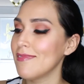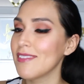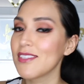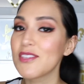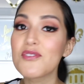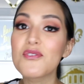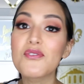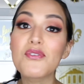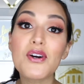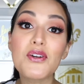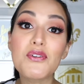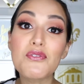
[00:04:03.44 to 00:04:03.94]

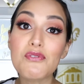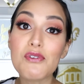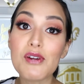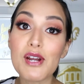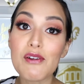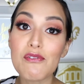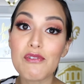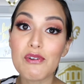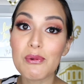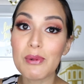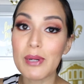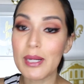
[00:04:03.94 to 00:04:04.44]
It's fun for
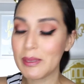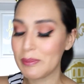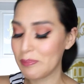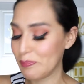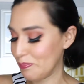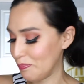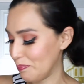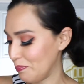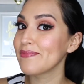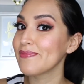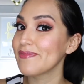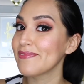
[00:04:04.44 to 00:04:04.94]
everyone.
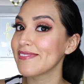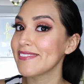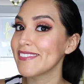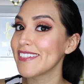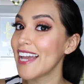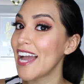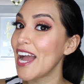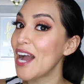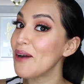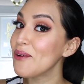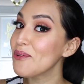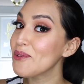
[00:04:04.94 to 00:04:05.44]

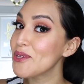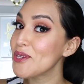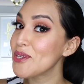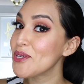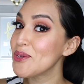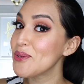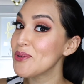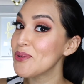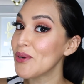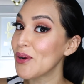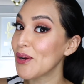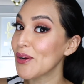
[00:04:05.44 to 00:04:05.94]
How
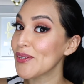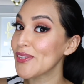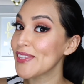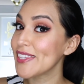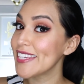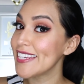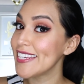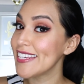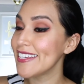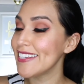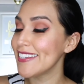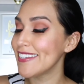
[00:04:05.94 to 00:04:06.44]
cute are
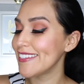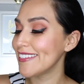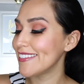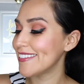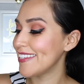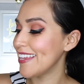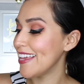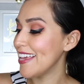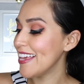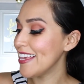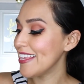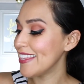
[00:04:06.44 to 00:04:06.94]

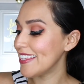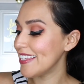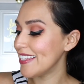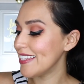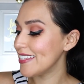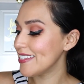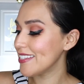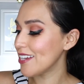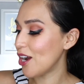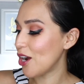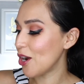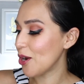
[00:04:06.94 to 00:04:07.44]
these?
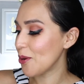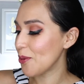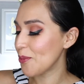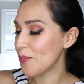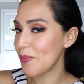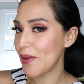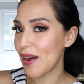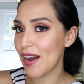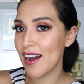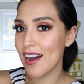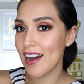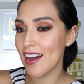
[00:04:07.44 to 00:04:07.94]
These are
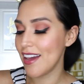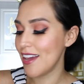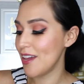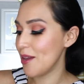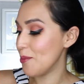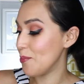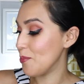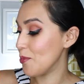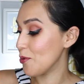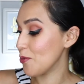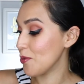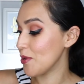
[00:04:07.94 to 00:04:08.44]
by
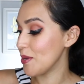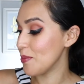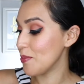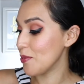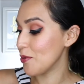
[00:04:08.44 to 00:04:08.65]
Meri